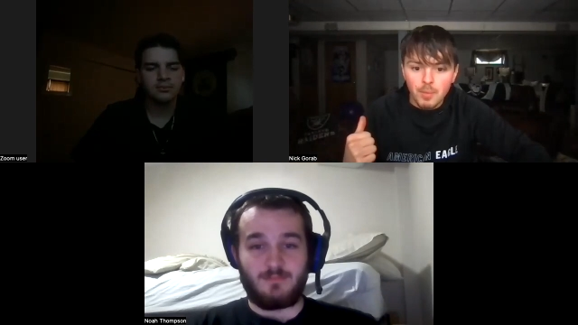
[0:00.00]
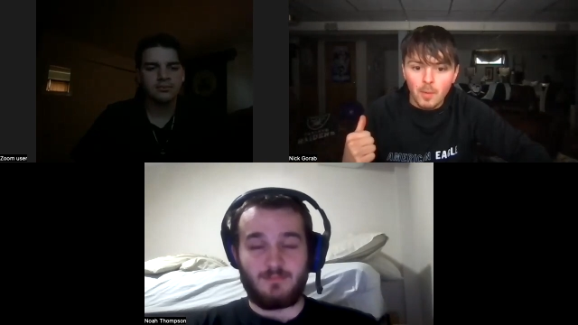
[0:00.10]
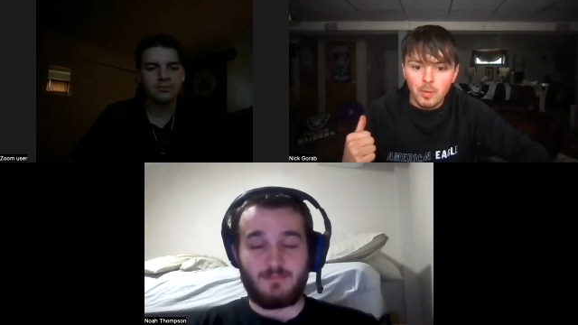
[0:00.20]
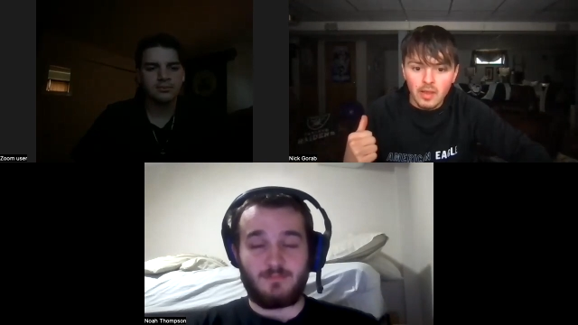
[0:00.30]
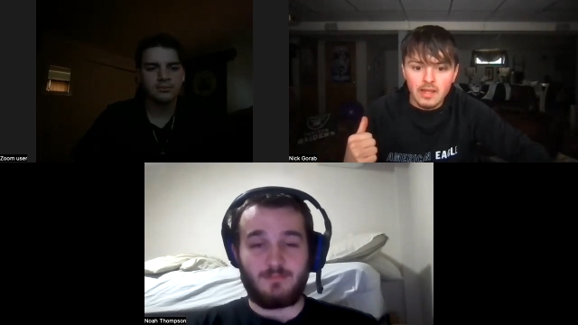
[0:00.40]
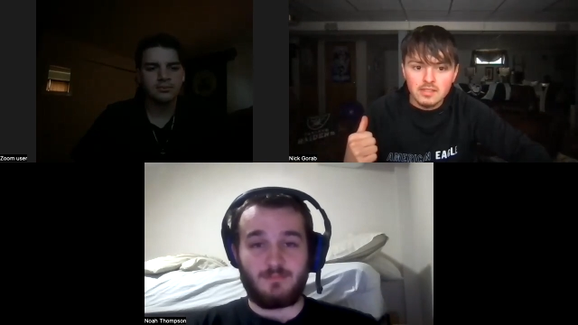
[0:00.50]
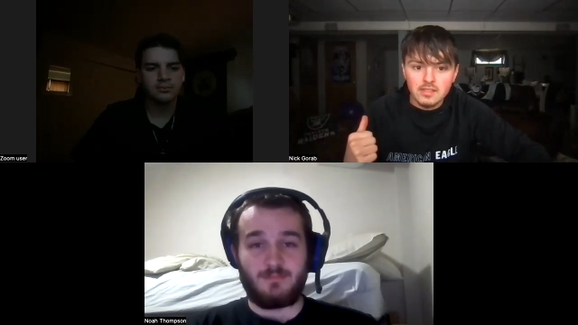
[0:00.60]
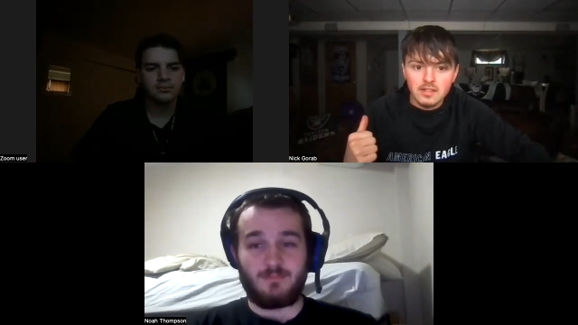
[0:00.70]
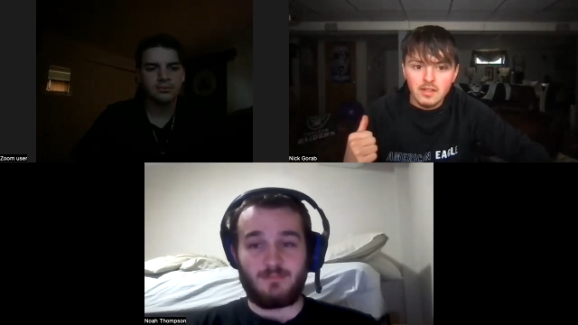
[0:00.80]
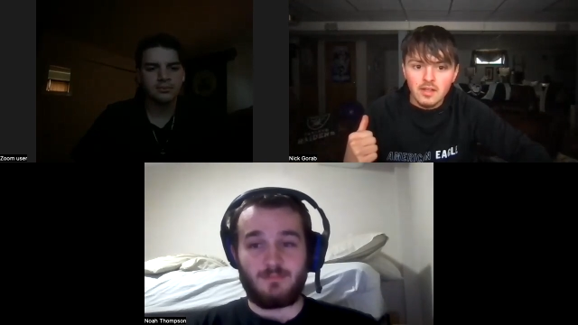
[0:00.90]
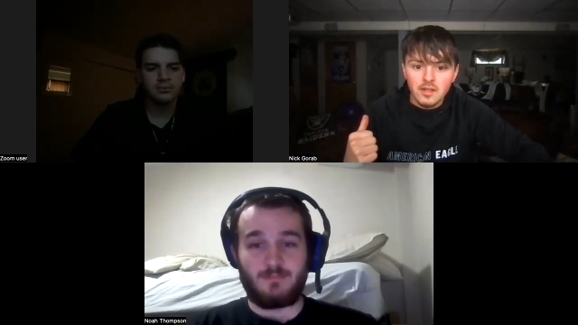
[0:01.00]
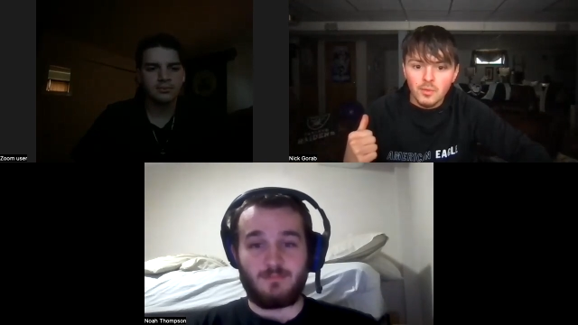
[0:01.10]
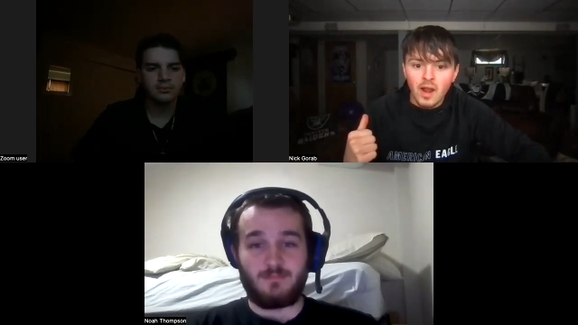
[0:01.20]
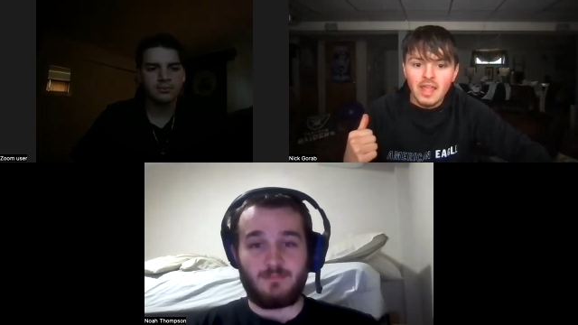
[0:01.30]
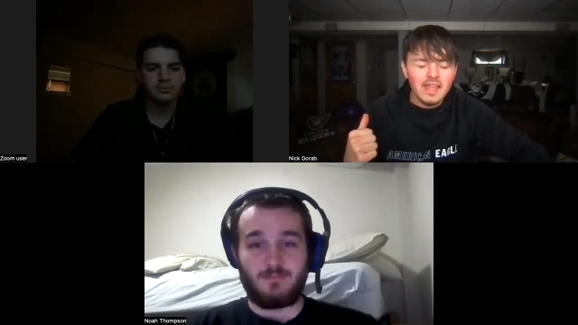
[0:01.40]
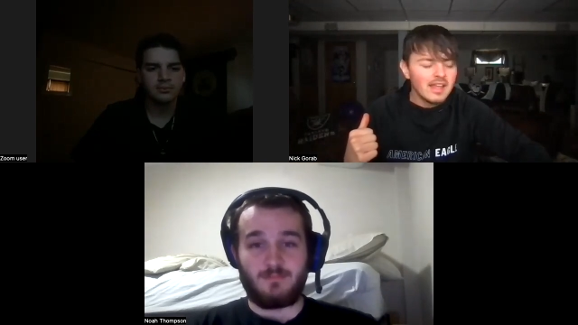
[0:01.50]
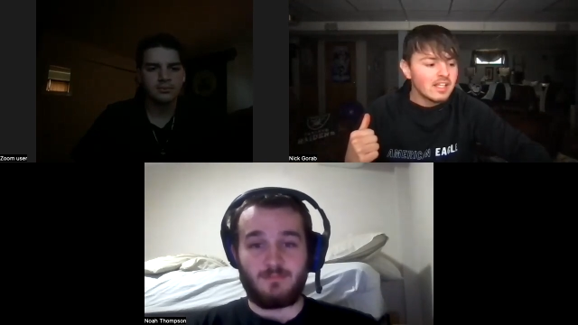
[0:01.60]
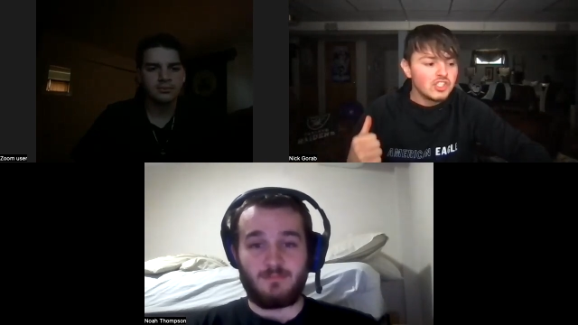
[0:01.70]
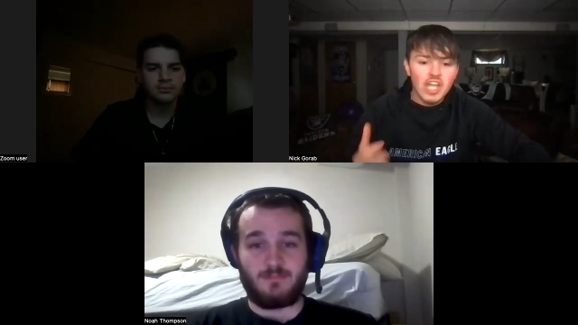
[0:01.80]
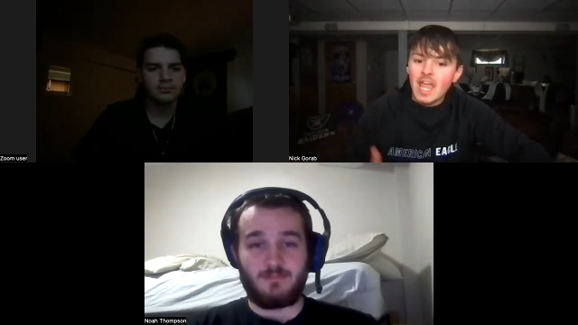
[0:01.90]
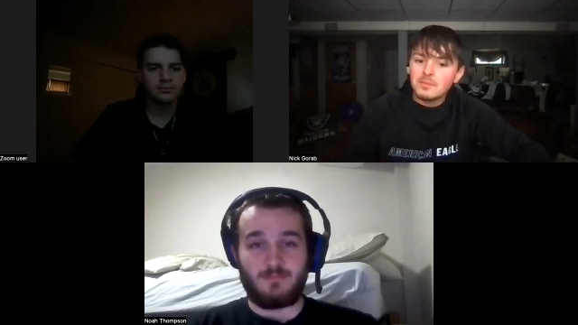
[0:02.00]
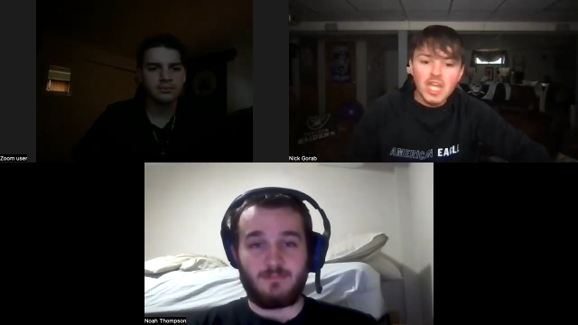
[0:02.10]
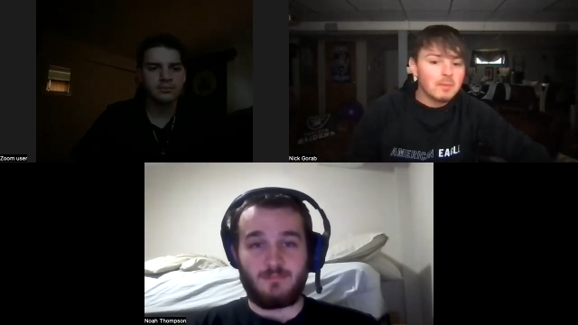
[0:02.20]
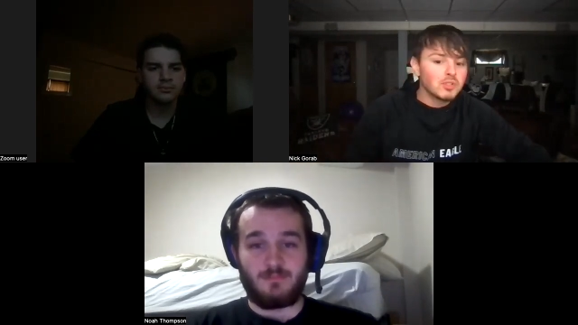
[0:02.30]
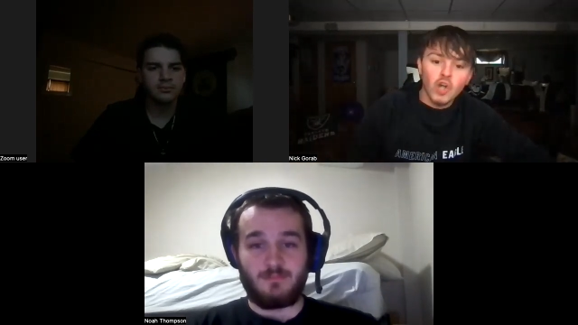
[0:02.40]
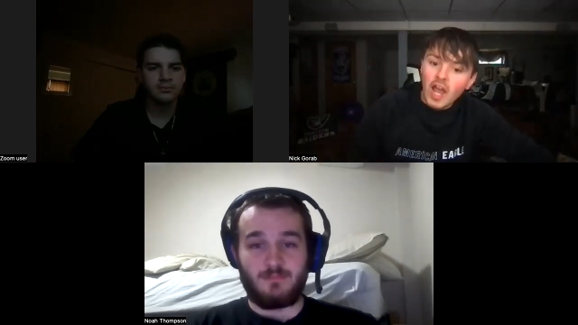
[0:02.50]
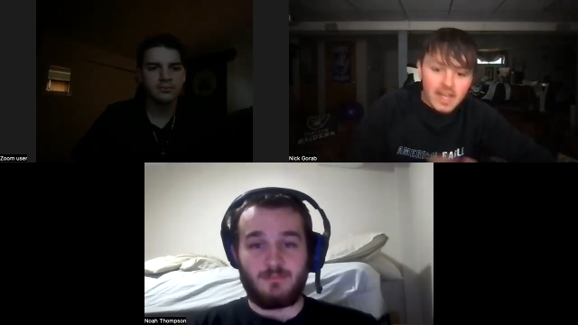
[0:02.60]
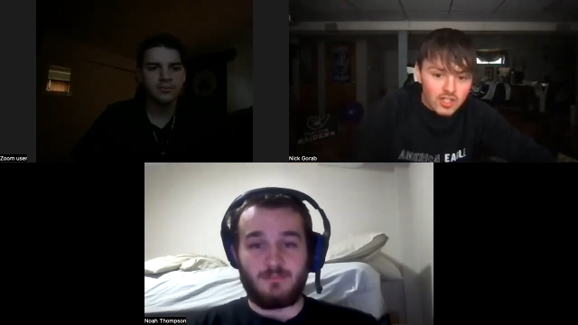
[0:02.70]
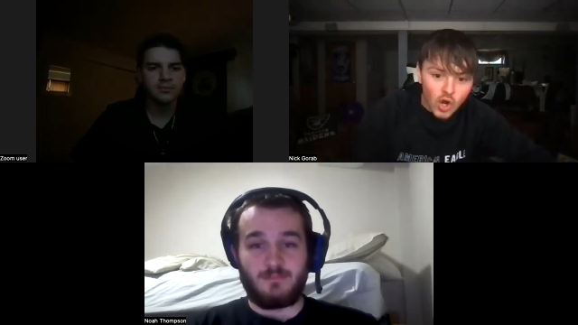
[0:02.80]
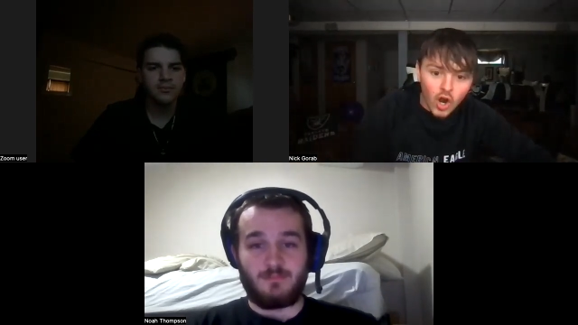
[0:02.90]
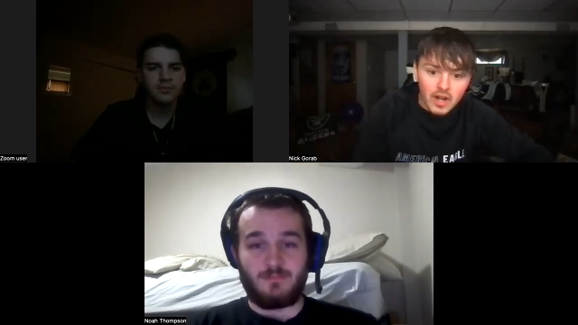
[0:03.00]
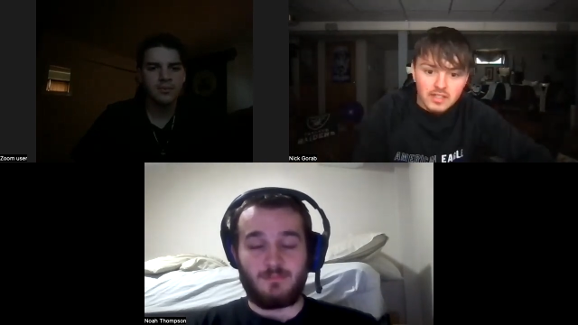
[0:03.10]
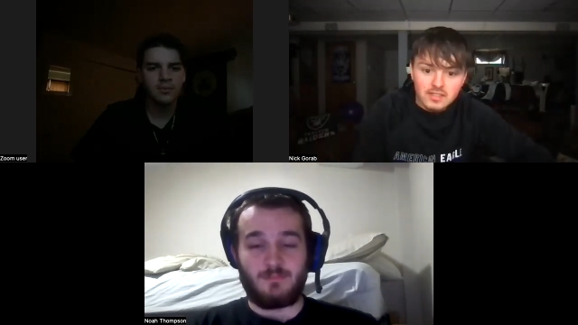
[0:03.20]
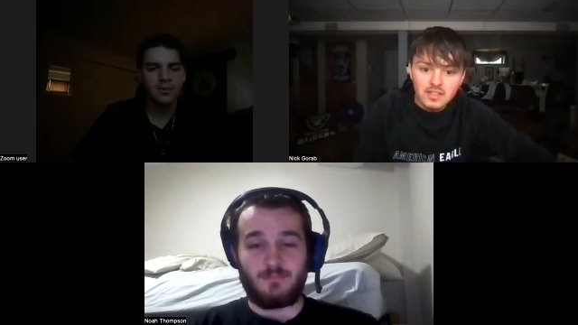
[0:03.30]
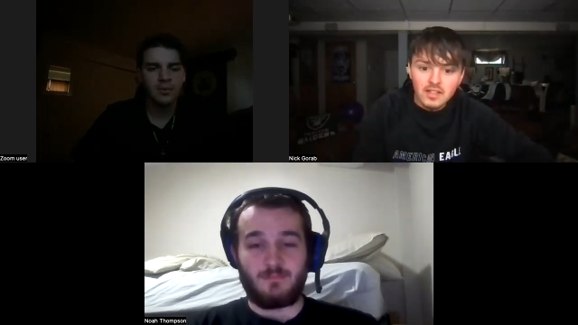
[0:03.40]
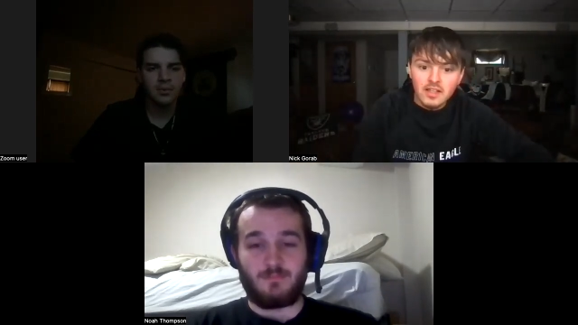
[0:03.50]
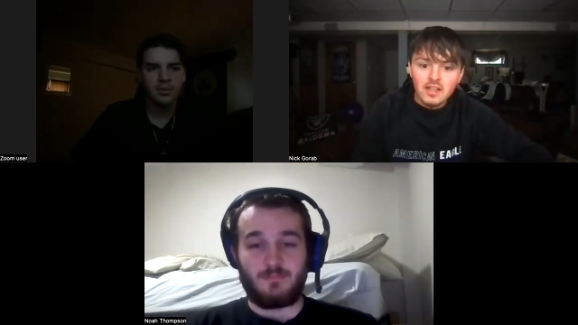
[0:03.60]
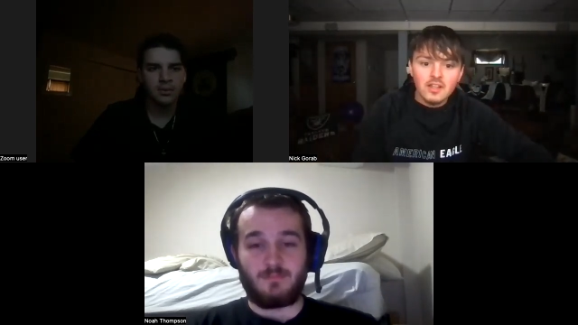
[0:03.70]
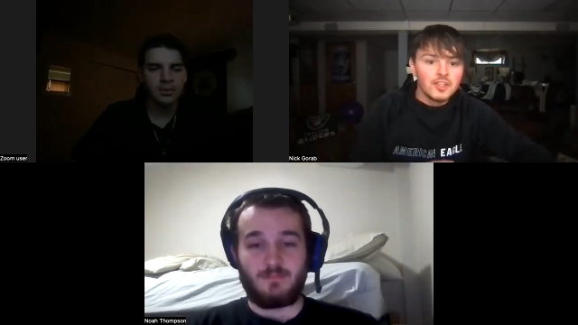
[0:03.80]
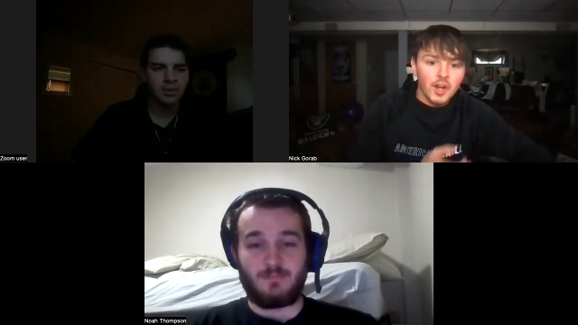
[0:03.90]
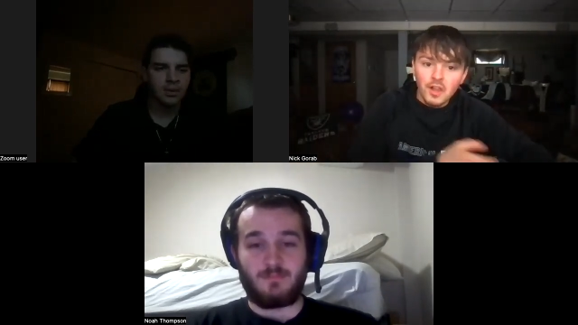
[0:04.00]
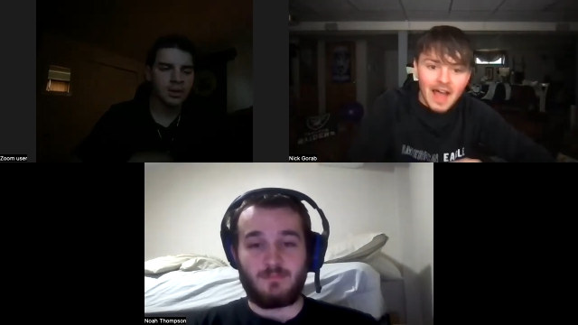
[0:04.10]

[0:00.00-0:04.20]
Speaker 1: Purple is, right? Jam Jam's trying his hardest. They're the